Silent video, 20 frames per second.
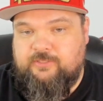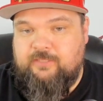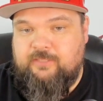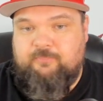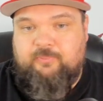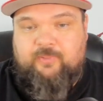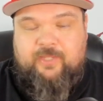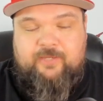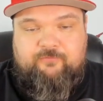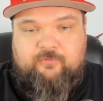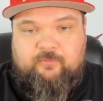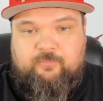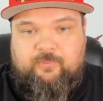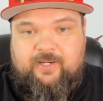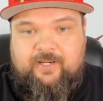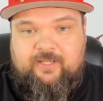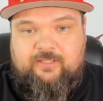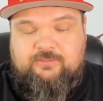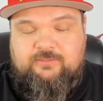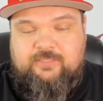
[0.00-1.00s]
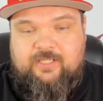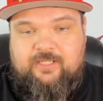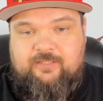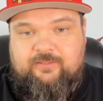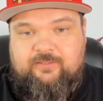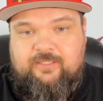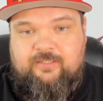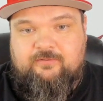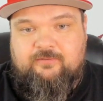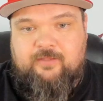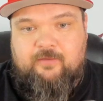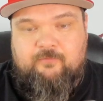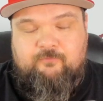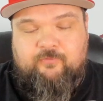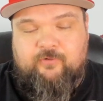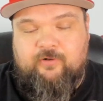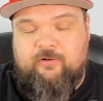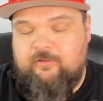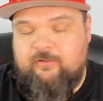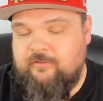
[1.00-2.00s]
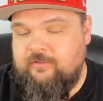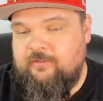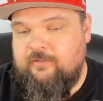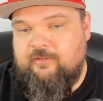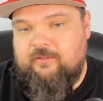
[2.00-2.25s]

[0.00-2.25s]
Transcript: He had played for Brandon Staley in Denver.